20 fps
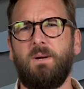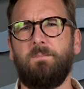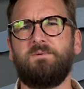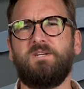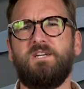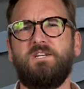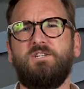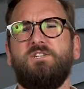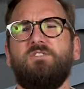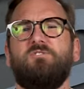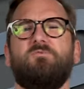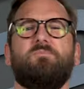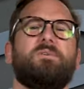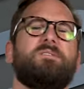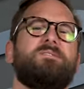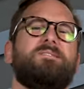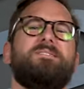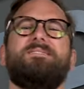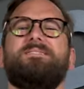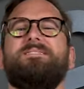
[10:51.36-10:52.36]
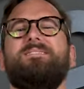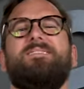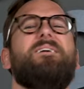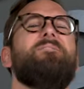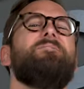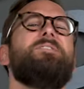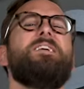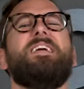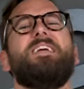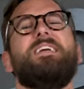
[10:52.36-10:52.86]
opticians because they'd
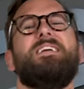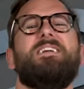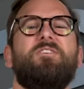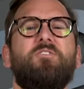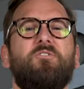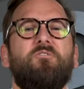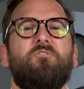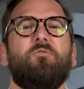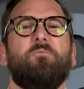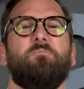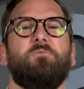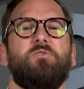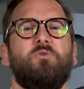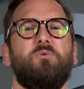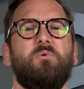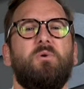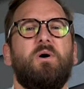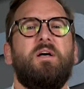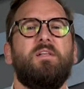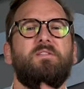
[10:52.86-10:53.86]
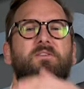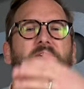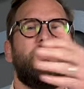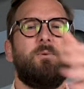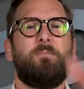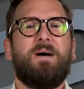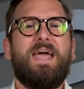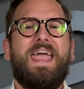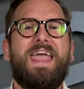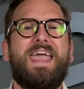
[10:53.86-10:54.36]
love to hear from you. Look at
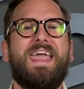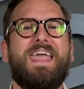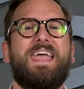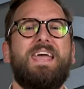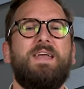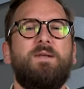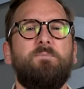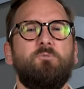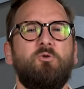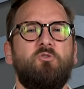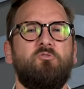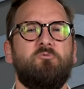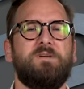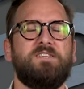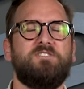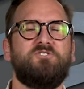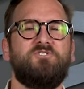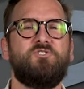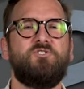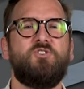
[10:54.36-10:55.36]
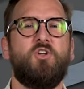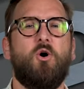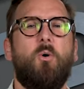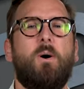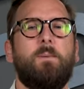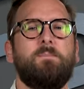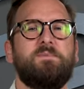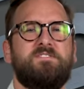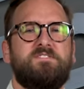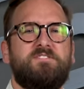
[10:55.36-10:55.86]
all my hand movements. You know
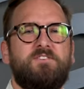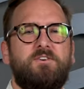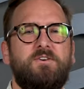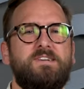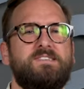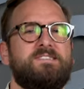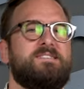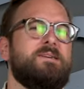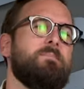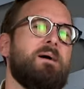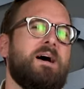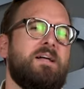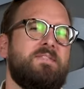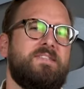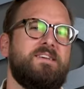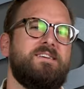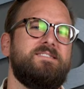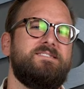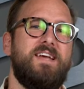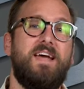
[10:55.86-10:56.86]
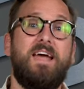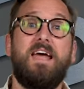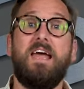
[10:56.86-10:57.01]
I'm serious about this.